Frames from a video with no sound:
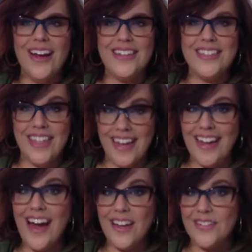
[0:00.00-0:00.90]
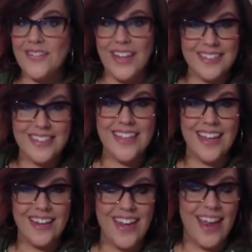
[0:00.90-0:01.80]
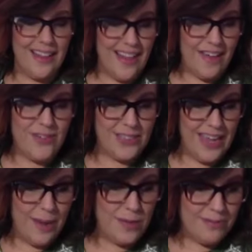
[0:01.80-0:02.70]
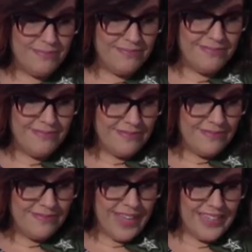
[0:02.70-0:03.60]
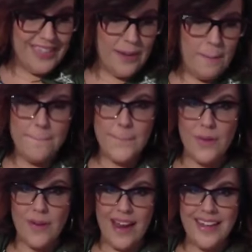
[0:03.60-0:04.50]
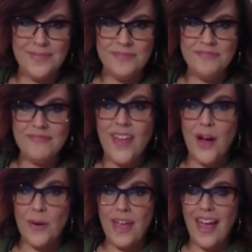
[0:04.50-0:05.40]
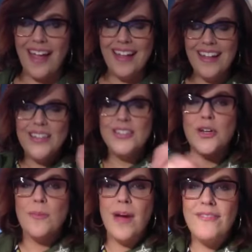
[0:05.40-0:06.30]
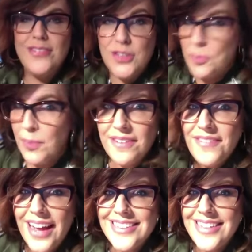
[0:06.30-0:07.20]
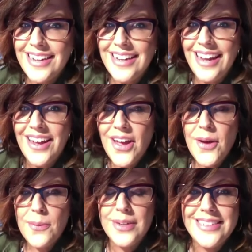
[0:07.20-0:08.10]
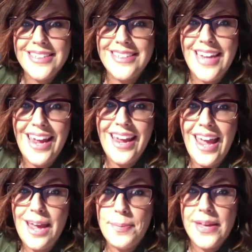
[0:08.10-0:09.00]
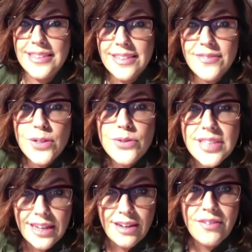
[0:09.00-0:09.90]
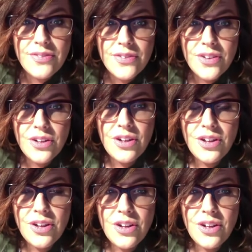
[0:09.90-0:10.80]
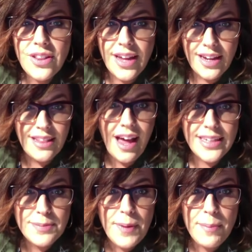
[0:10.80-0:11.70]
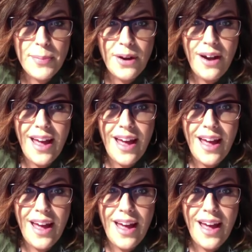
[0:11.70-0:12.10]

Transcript: seeing 100 faces and getting that first camera. That's it. You ready? Okay. So my super advanced technique was to take a piece of loose leaf, like lined paper,